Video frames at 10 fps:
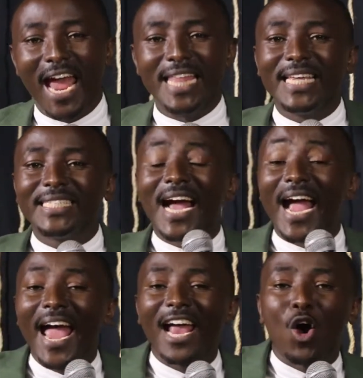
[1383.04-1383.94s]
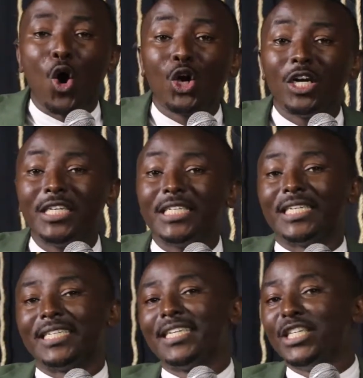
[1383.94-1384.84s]
And there's a guy
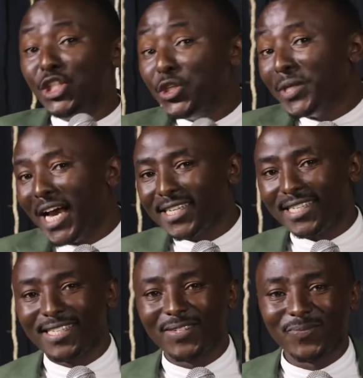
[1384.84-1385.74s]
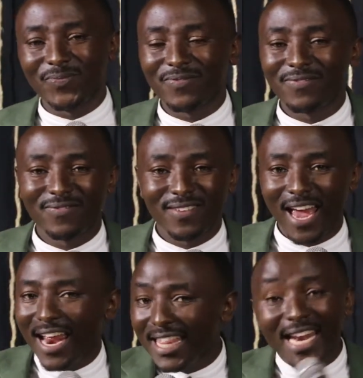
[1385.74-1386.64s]
called Judas.
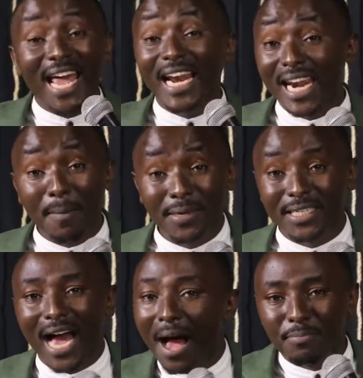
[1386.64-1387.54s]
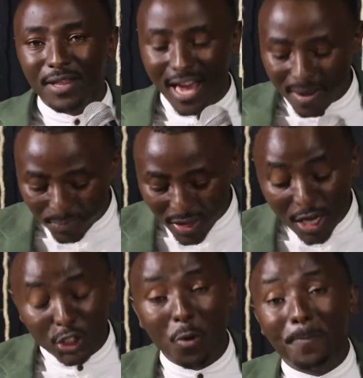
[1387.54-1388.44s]
And then I'll wrap it up there.
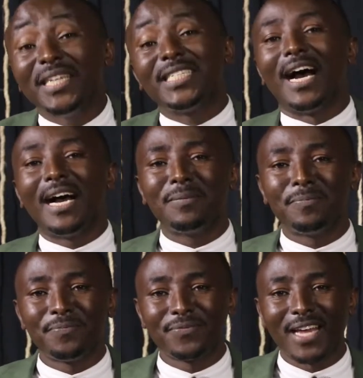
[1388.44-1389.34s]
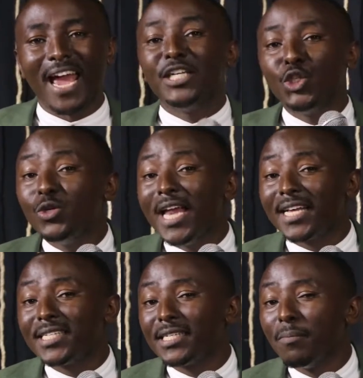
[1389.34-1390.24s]
So Peter and
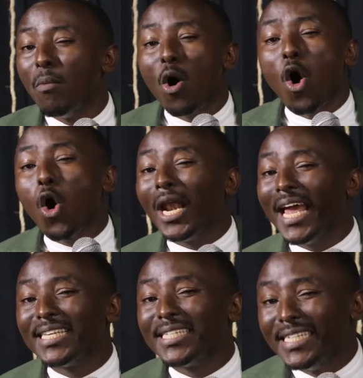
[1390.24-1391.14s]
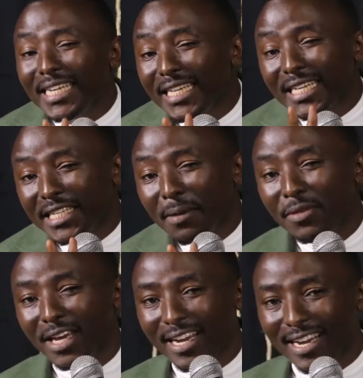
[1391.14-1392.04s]
Judas more or less did the same
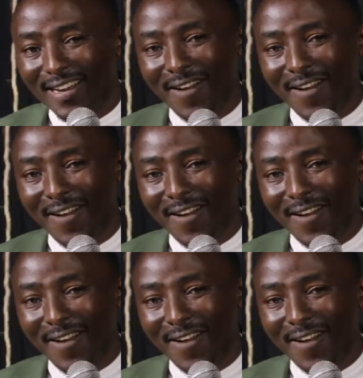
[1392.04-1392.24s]
thing.